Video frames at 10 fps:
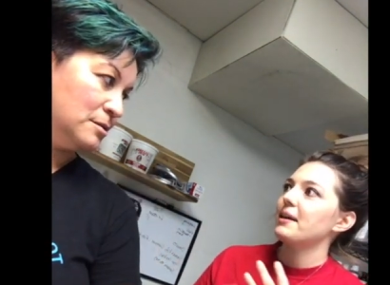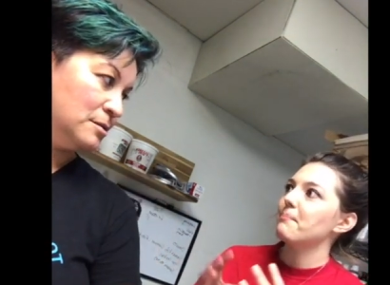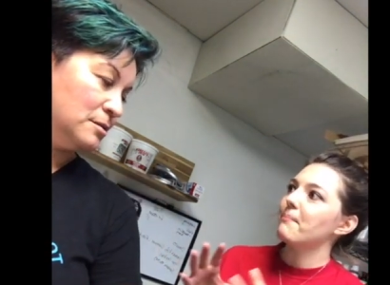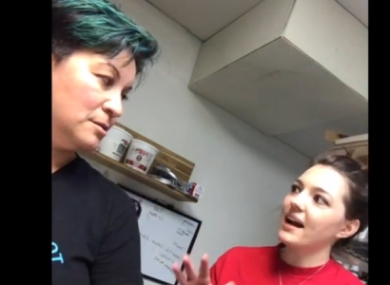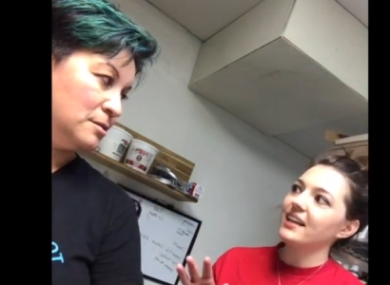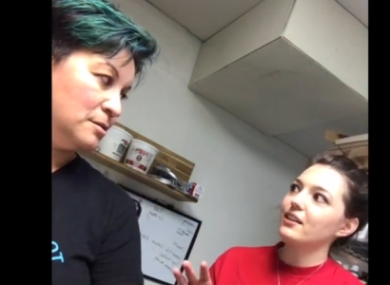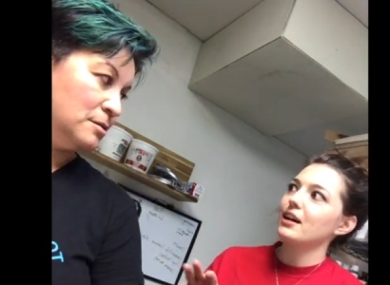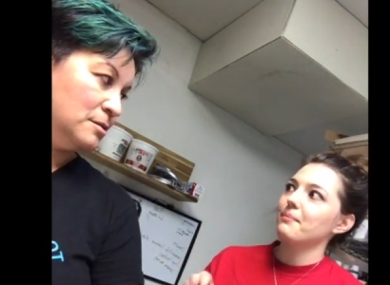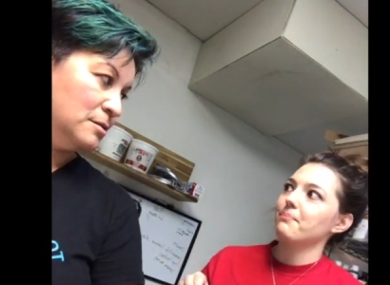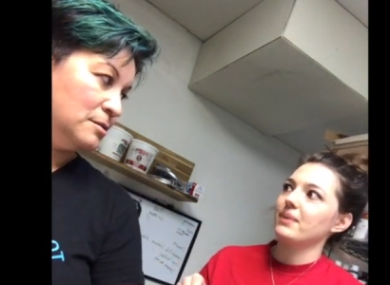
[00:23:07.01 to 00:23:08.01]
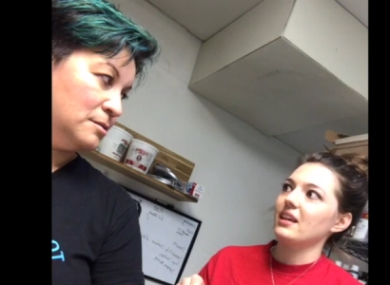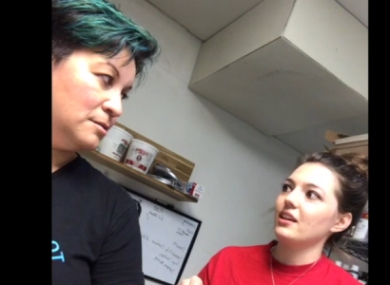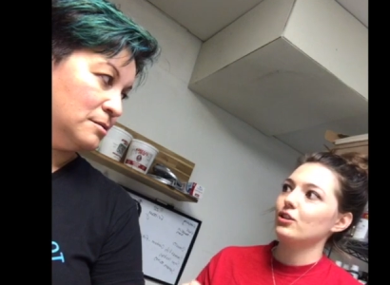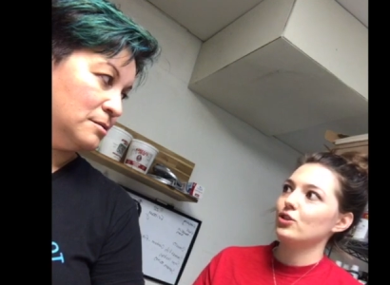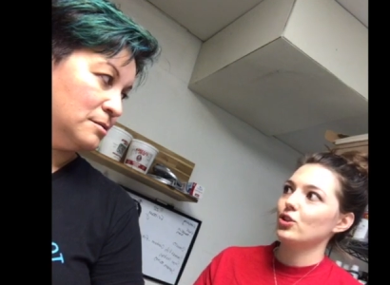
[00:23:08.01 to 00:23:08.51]
Speaker 1: It might not
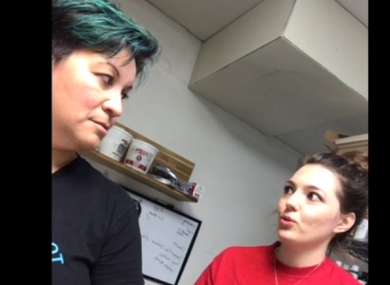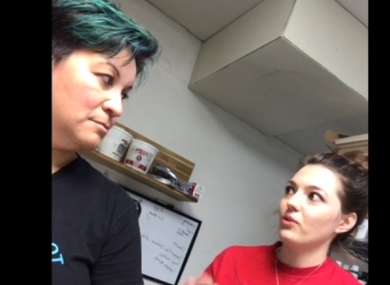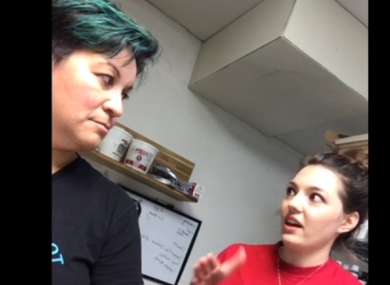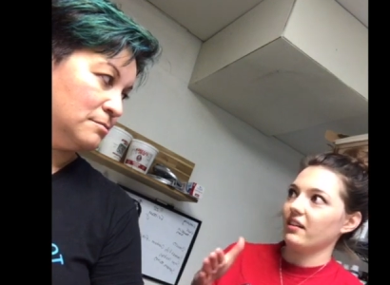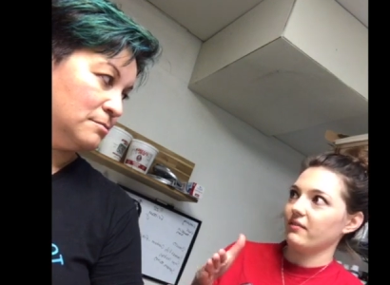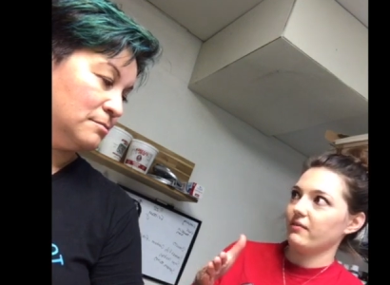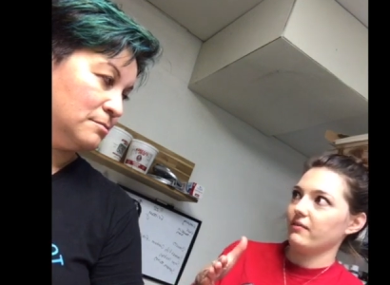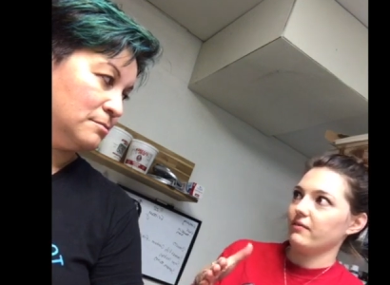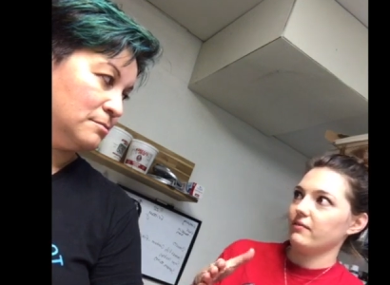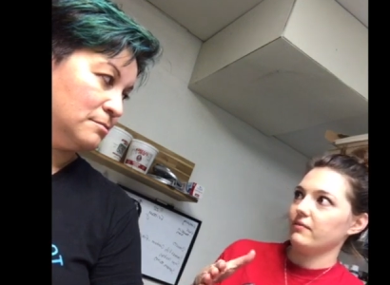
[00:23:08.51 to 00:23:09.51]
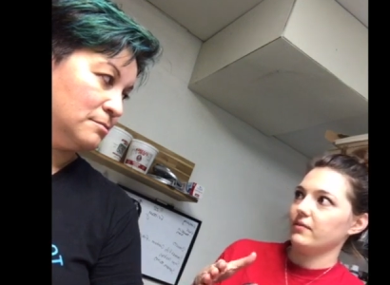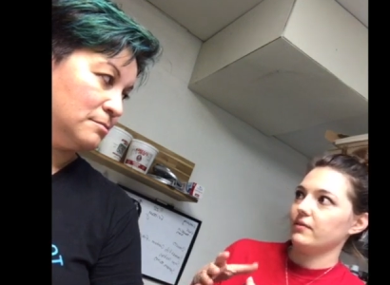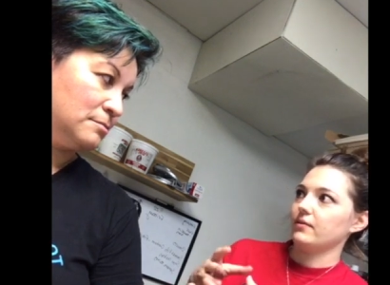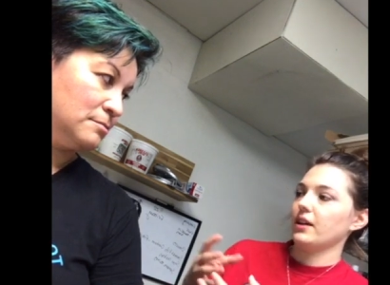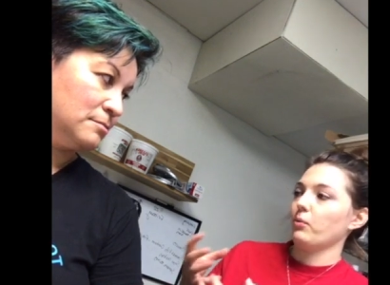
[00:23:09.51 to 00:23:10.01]
be too that
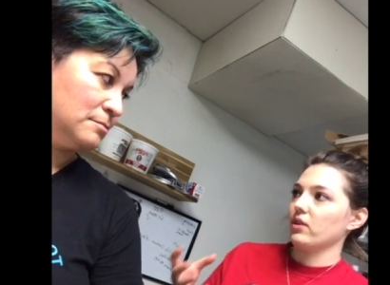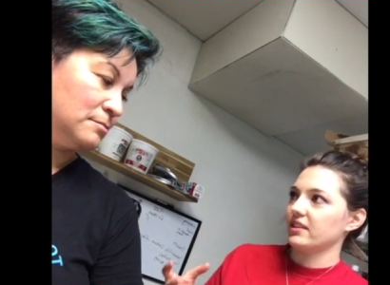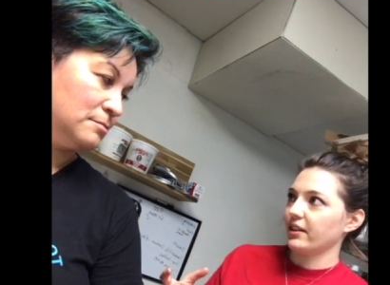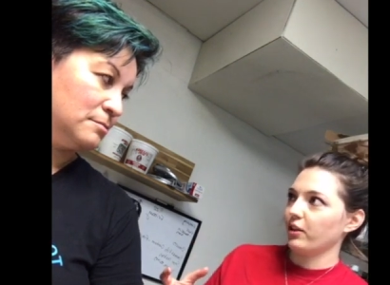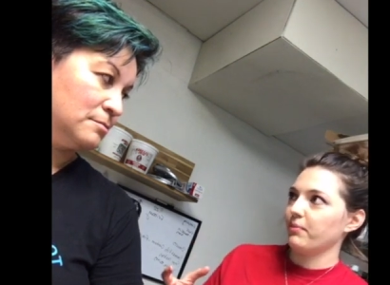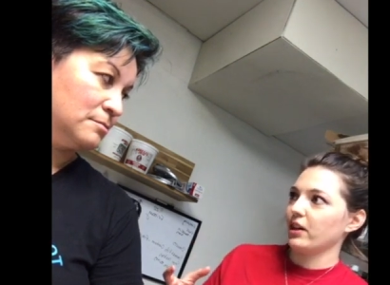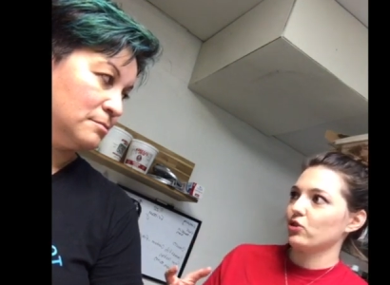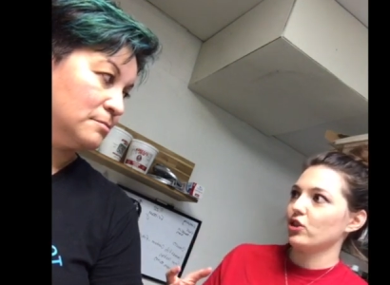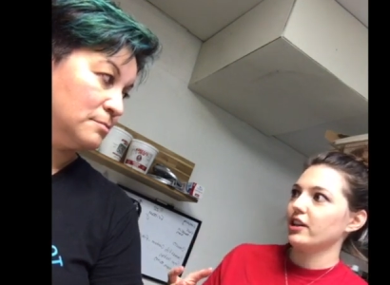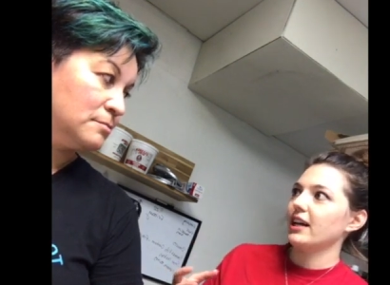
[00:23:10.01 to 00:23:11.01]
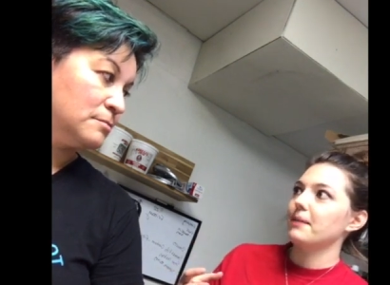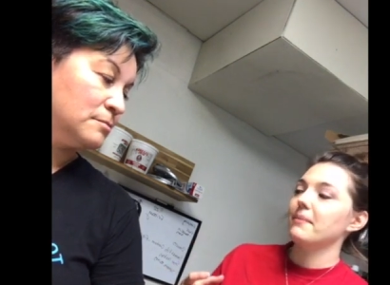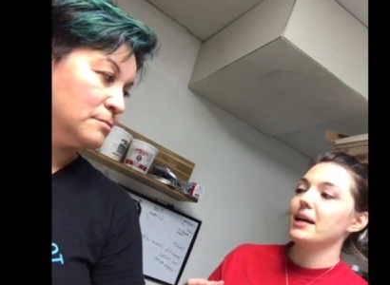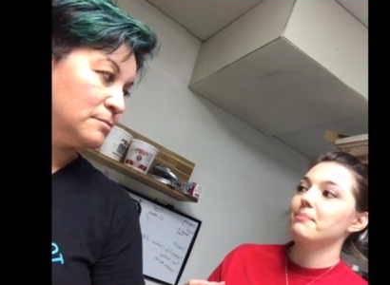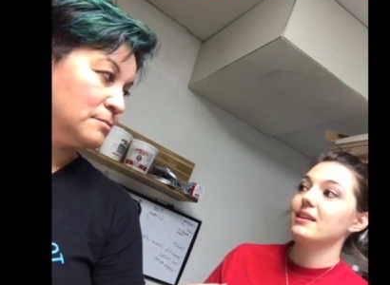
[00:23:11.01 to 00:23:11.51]
it wasn't a good picture, it
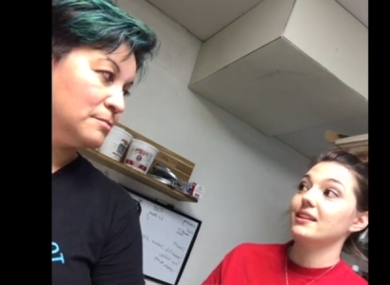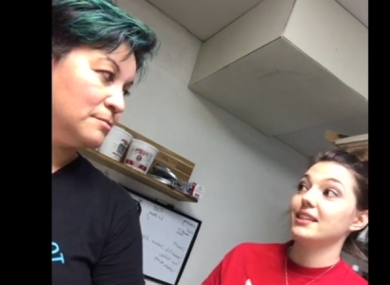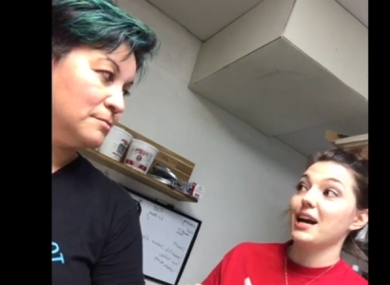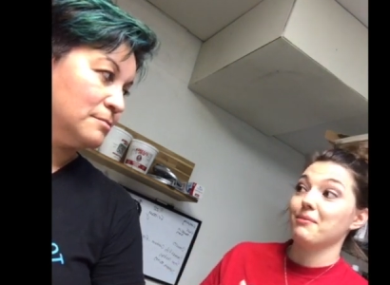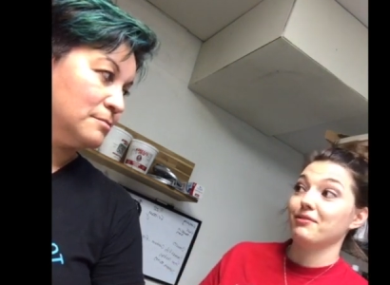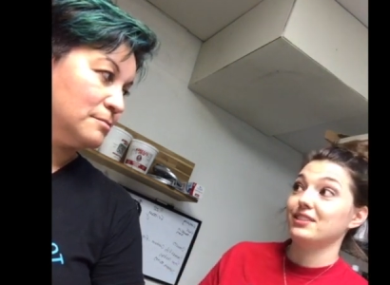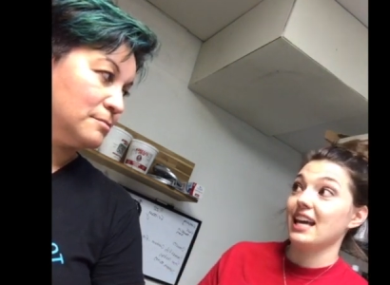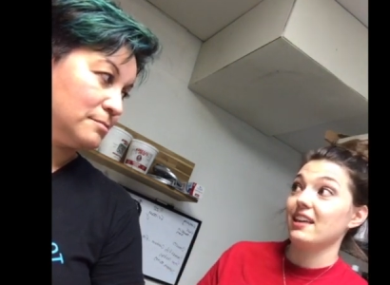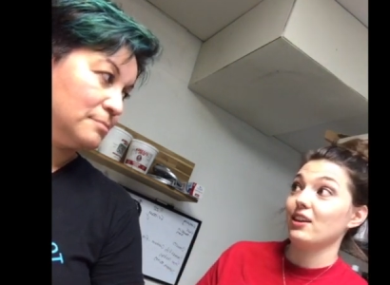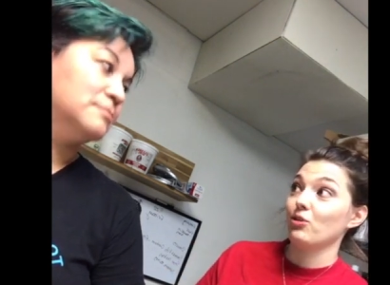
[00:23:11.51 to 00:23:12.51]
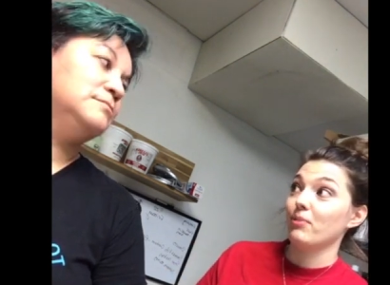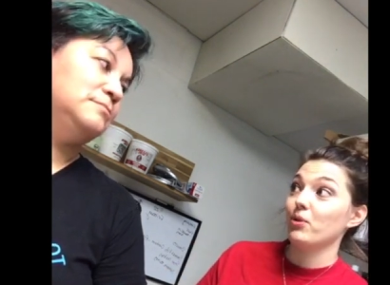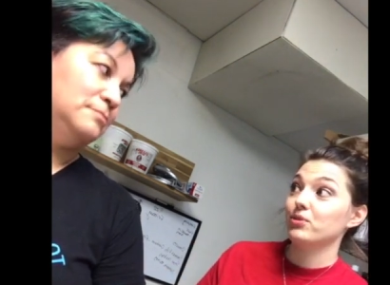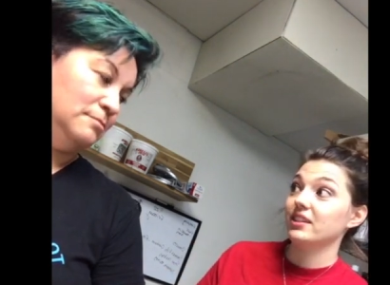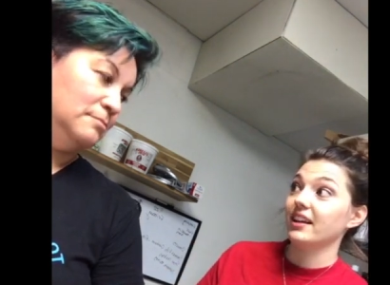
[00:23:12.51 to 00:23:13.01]
might be the time of day that you
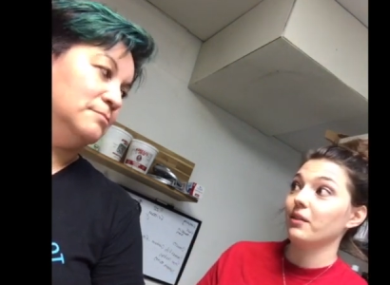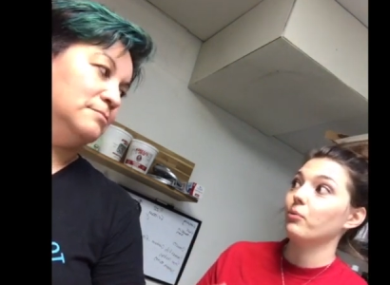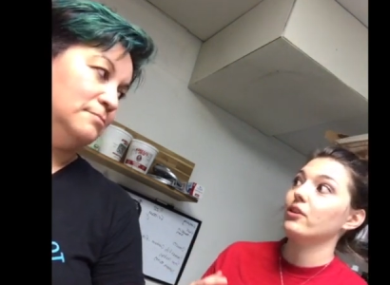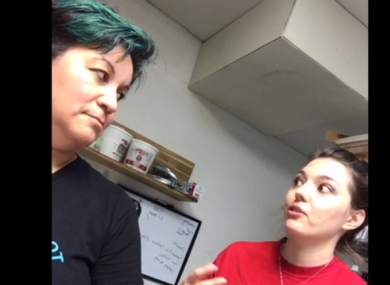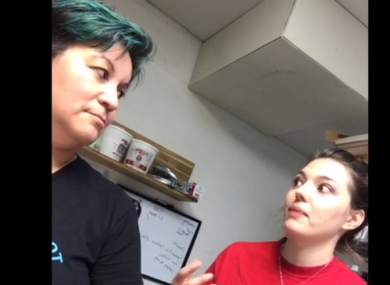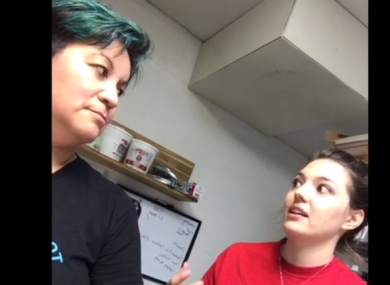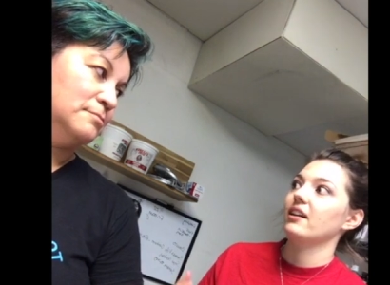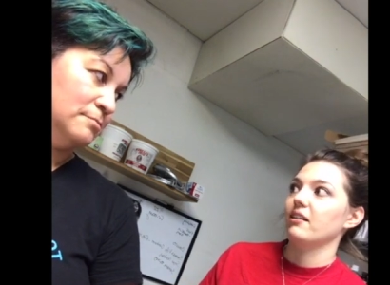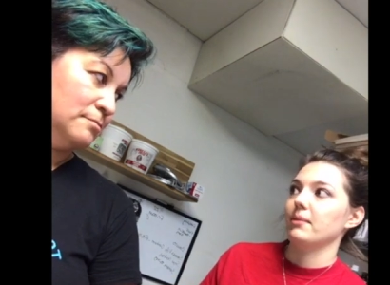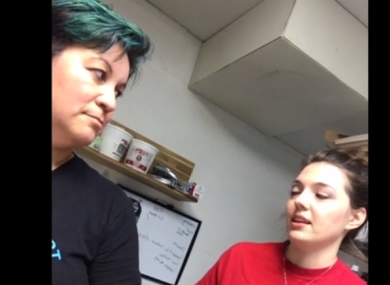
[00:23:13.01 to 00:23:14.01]
posted it, where there might not have